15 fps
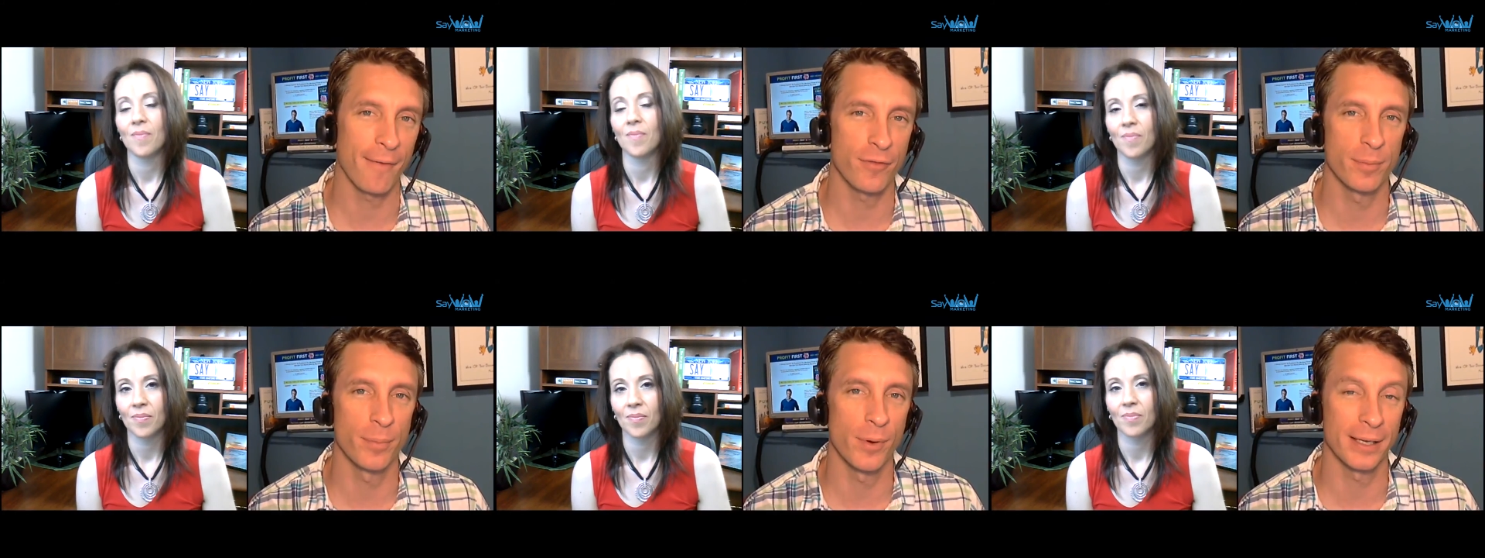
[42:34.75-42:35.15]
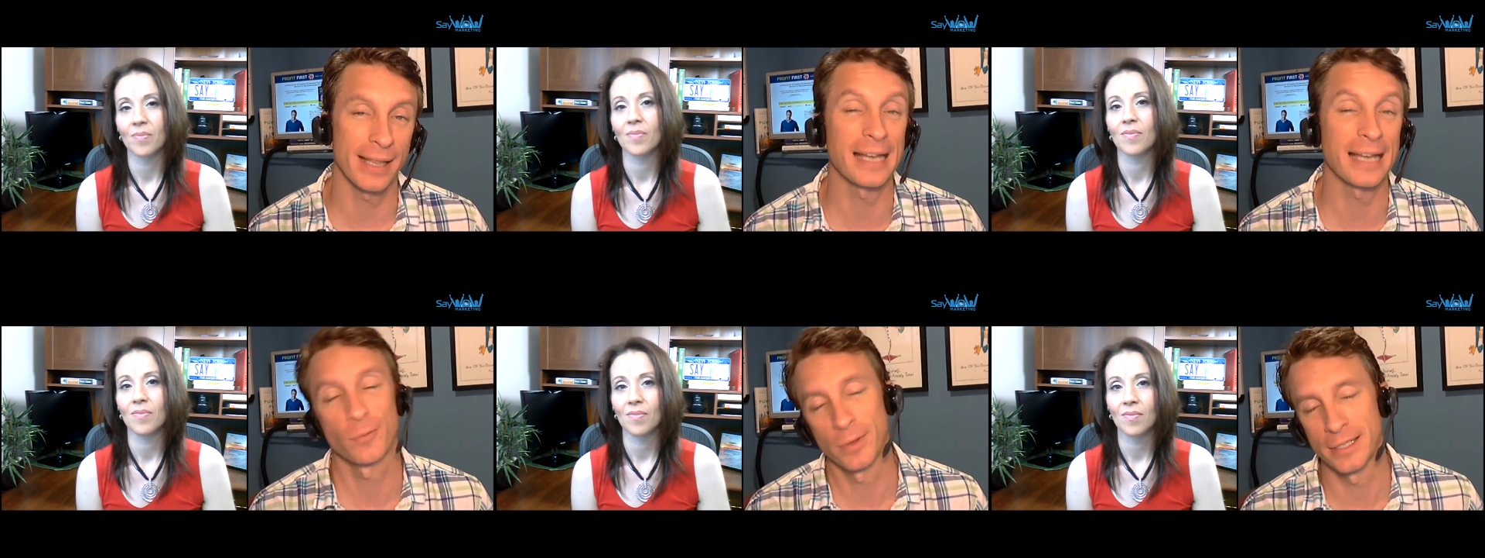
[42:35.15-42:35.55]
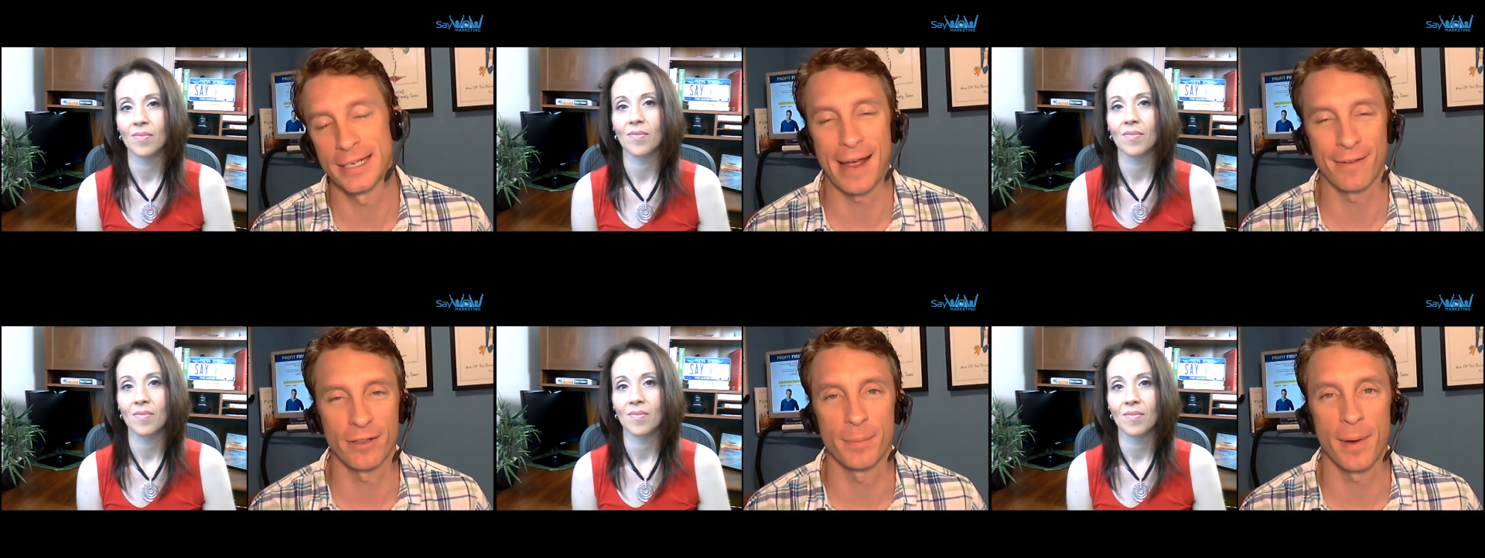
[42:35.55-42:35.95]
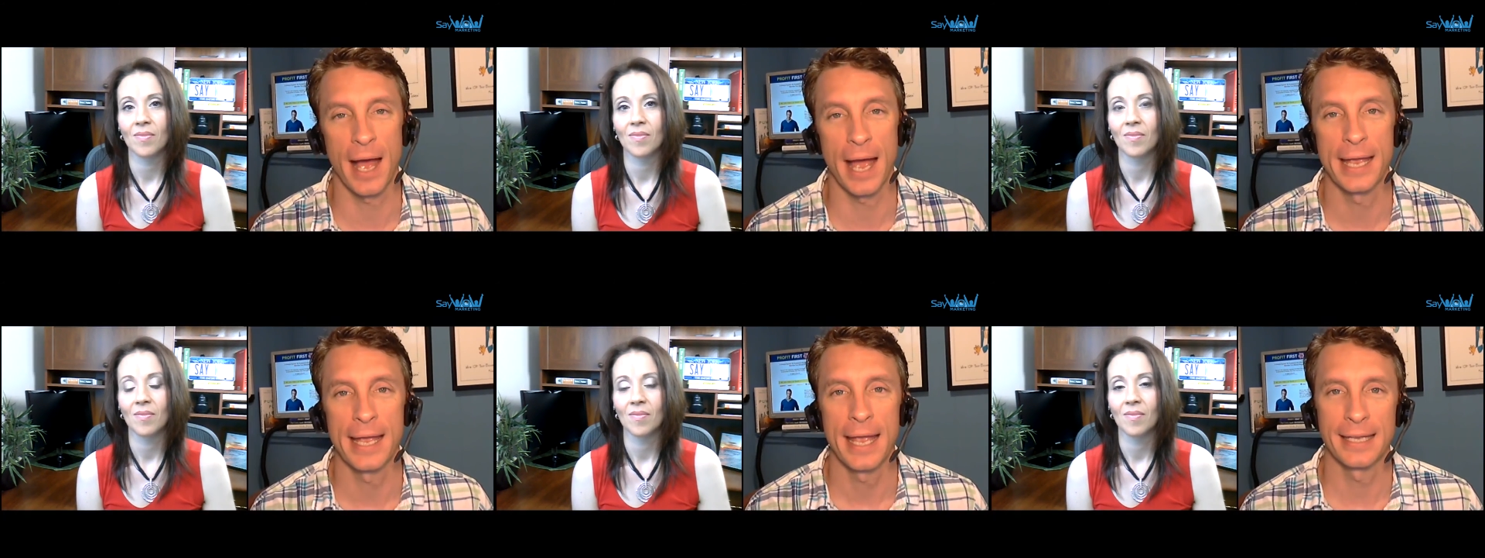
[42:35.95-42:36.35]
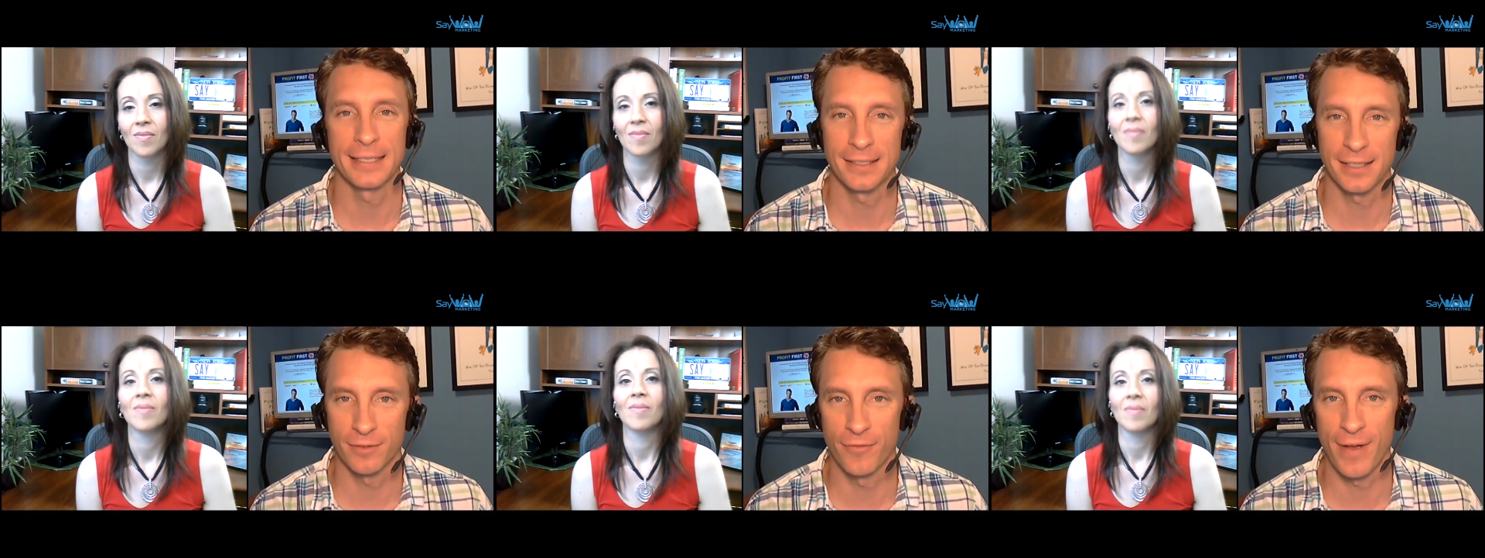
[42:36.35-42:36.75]
Speaker 1: of the book, that's the one you have to buy,
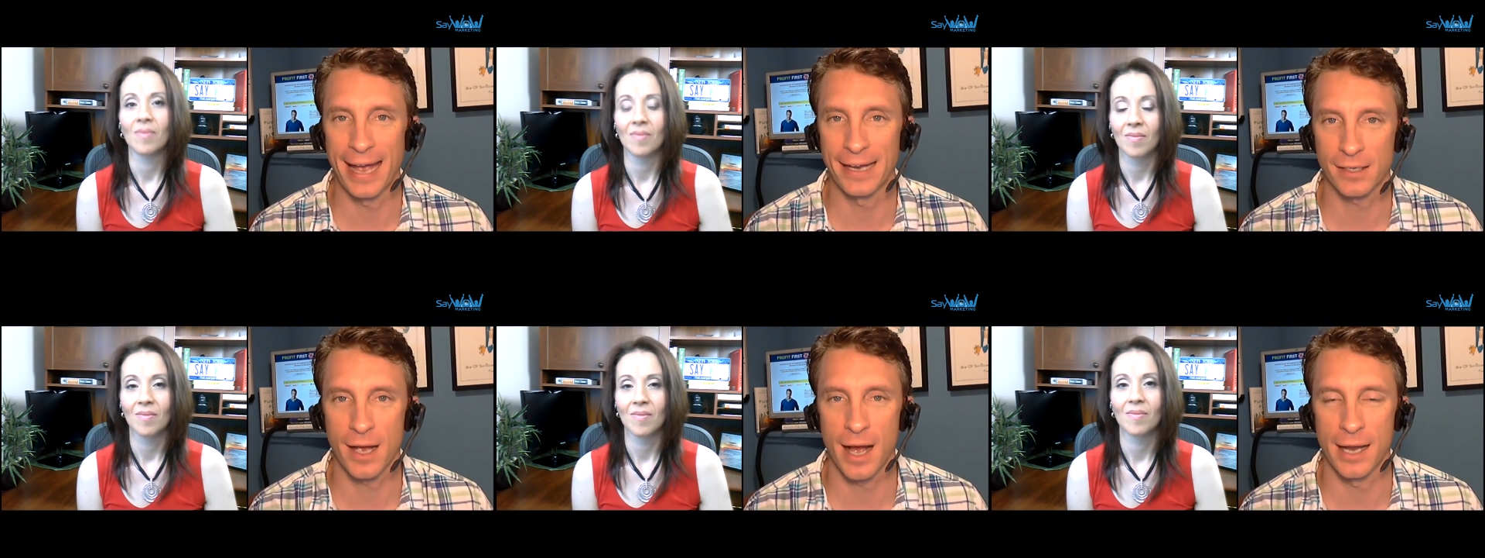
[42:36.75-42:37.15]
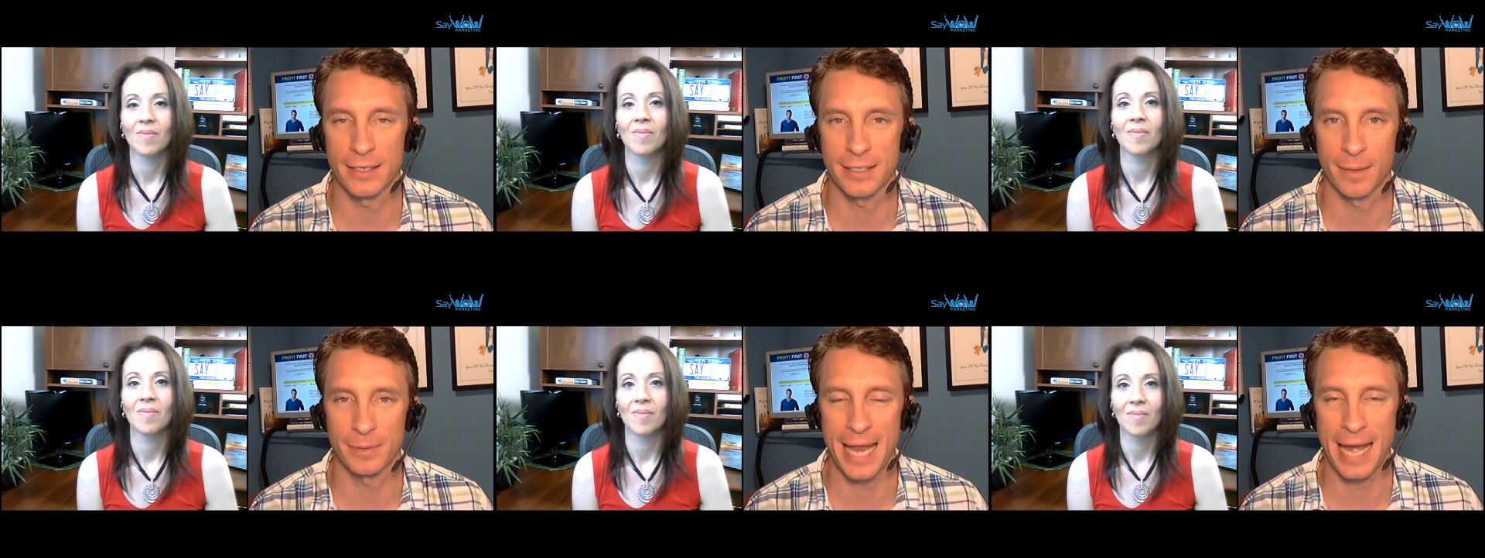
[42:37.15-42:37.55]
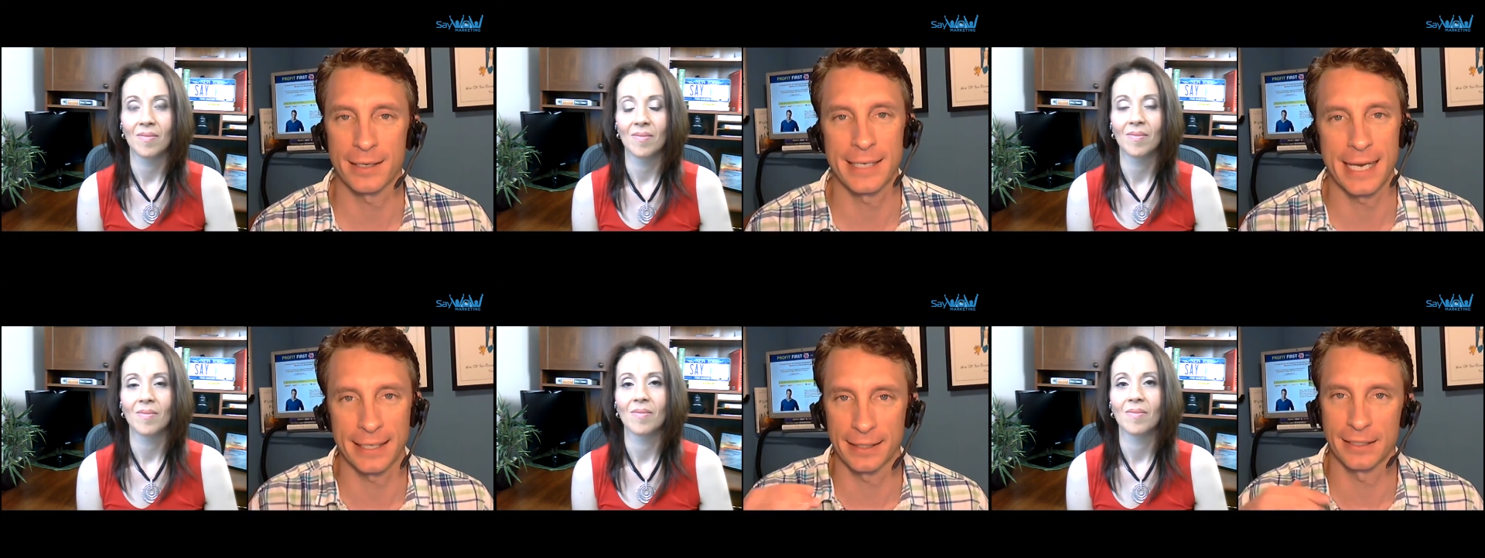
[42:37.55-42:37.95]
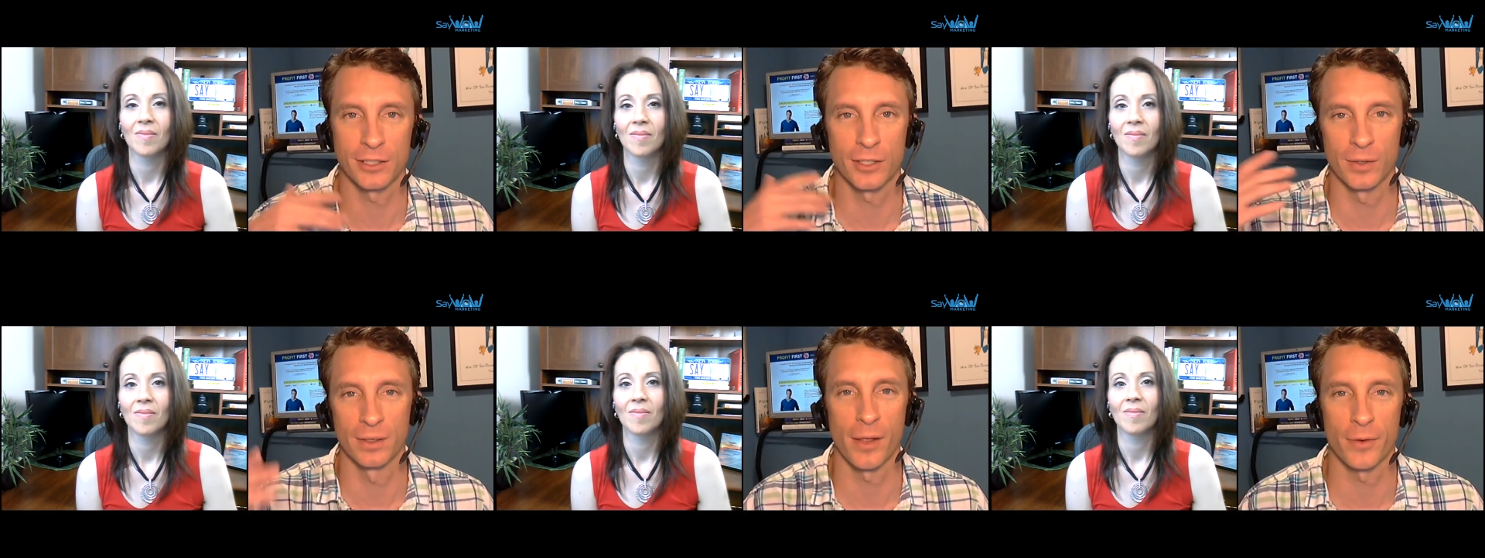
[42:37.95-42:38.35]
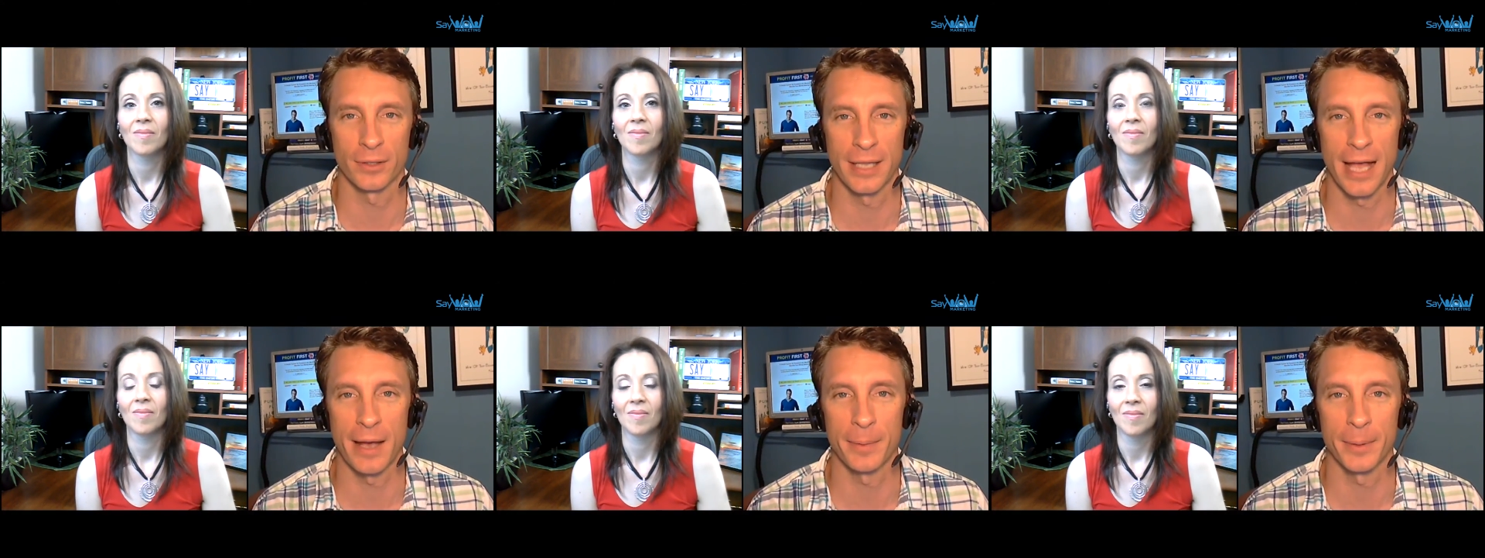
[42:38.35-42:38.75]
is the advanced concepts, how to take this to another
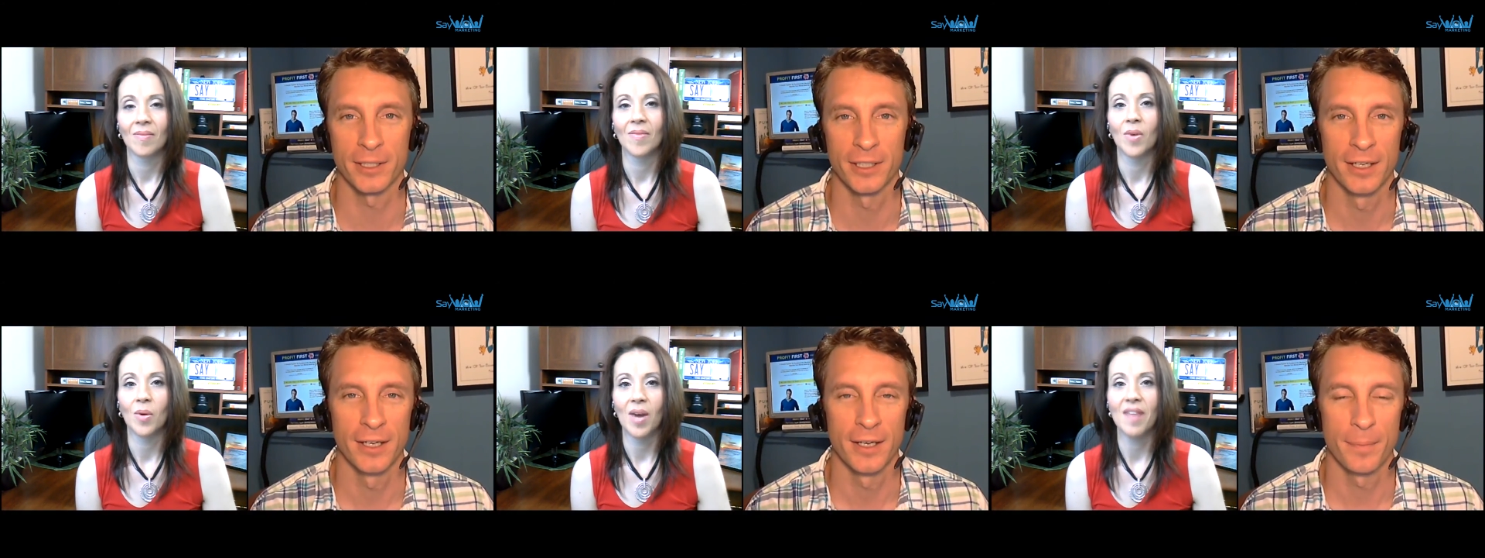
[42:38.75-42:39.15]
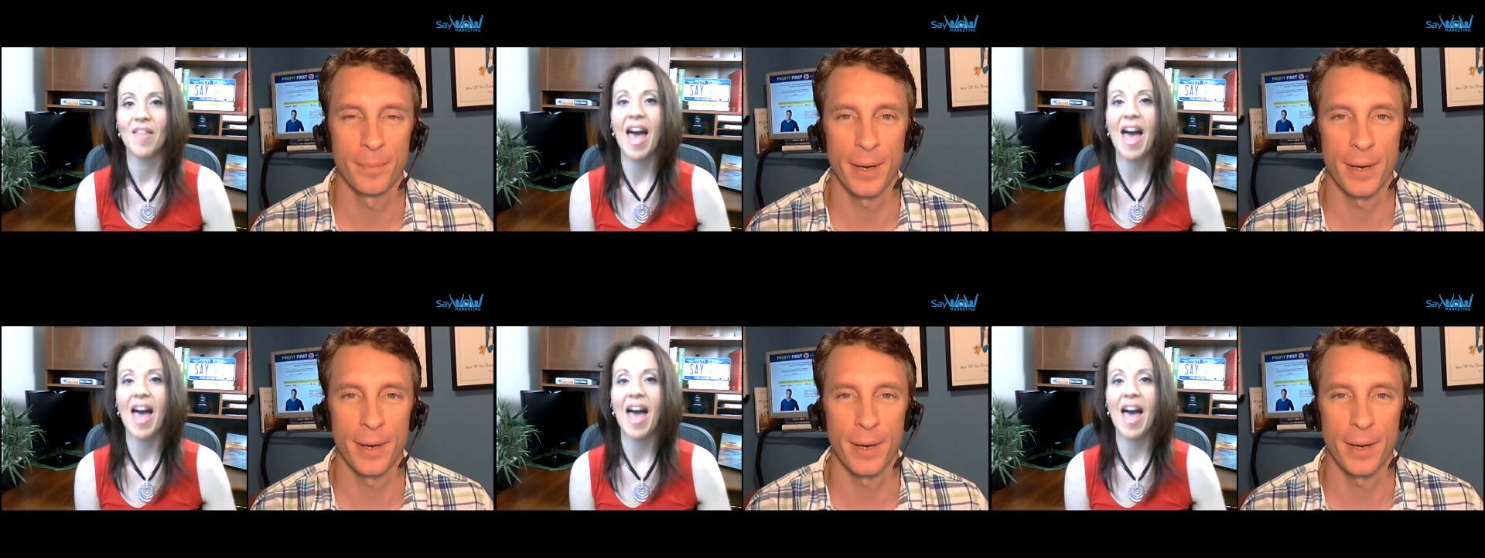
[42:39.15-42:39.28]
okay, level. The how.